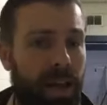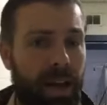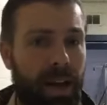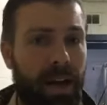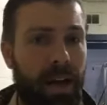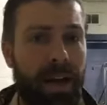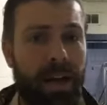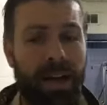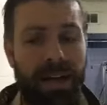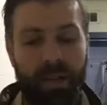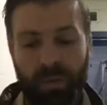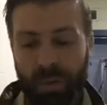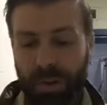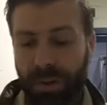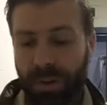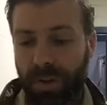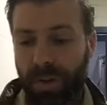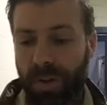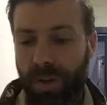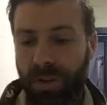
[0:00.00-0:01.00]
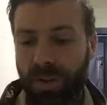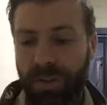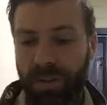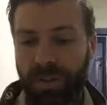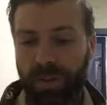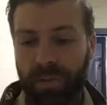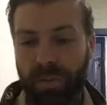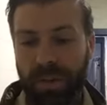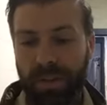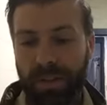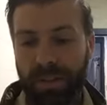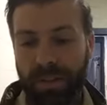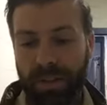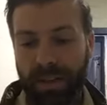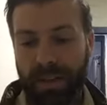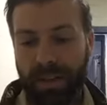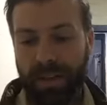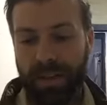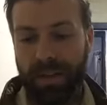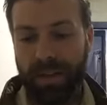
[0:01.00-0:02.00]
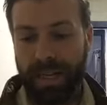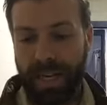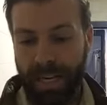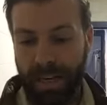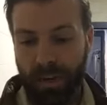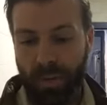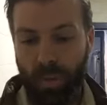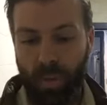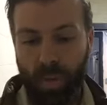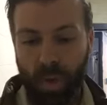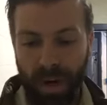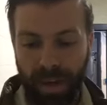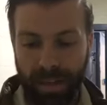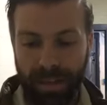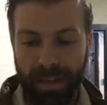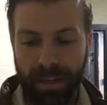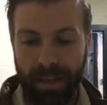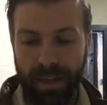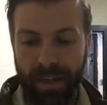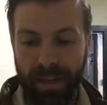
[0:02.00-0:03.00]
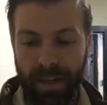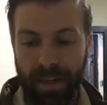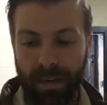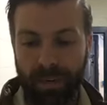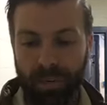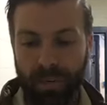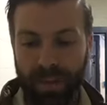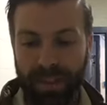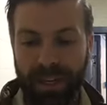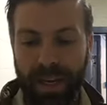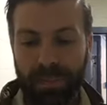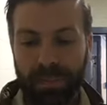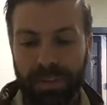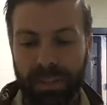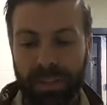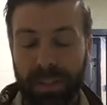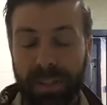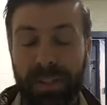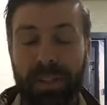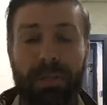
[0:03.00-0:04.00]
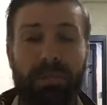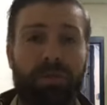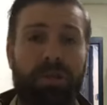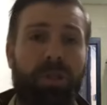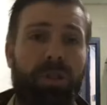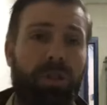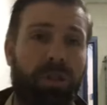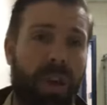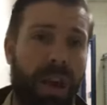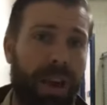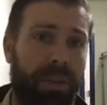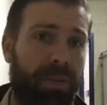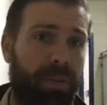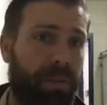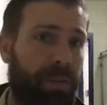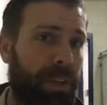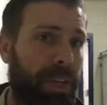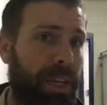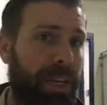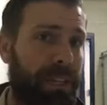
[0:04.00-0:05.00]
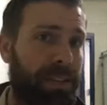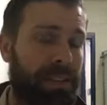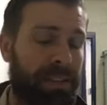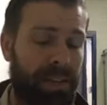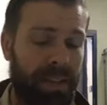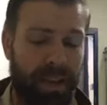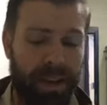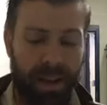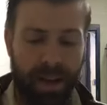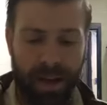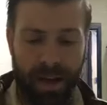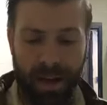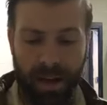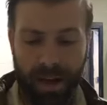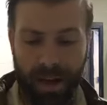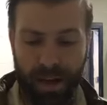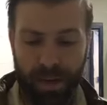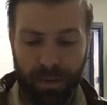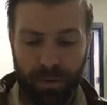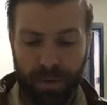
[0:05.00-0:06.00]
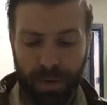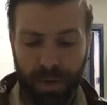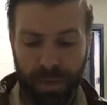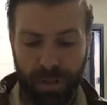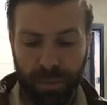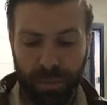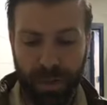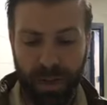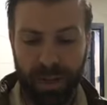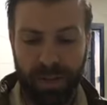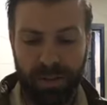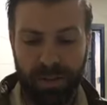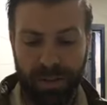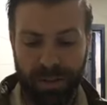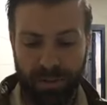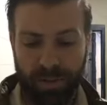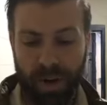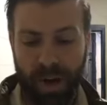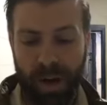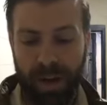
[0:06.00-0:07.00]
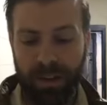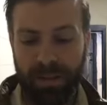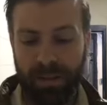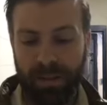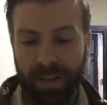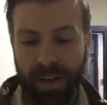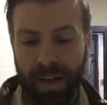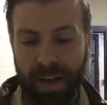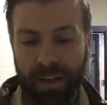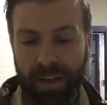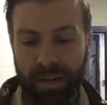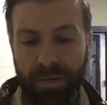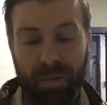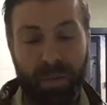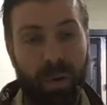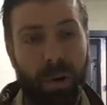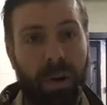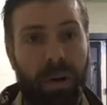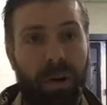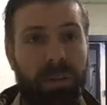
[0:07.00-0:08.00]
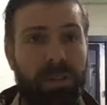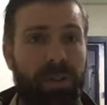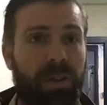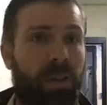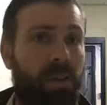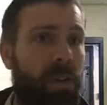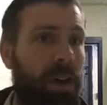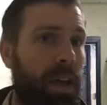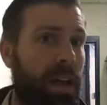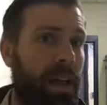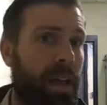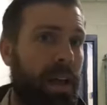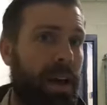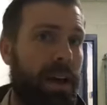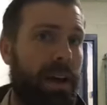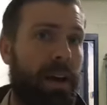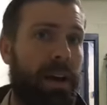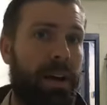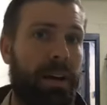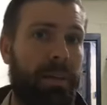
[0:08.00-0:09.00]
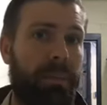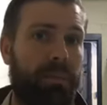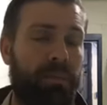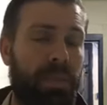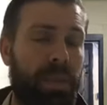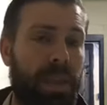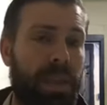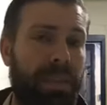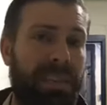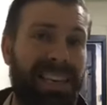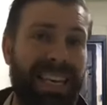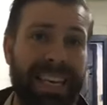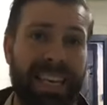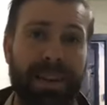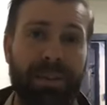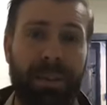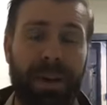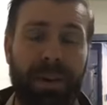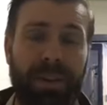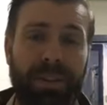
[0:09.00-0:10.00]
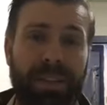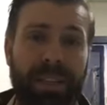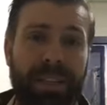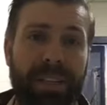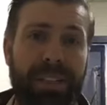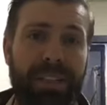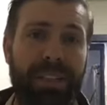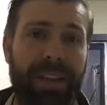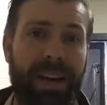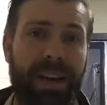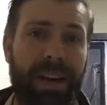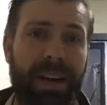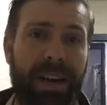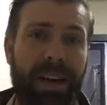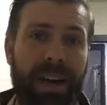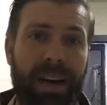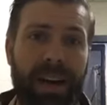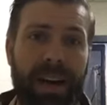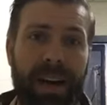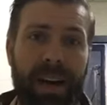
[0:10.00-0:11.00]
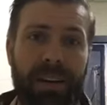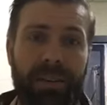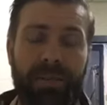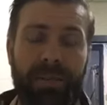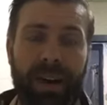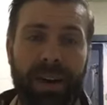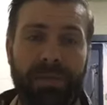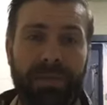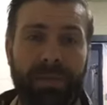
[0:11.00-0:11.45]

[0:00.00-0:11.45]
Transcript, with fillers: Uh, and one of the questions was, Nick, what, what type of system should you have in place uh, for the spring and summer onslaught of work. So uh, in thinking about this, uh, I've, I've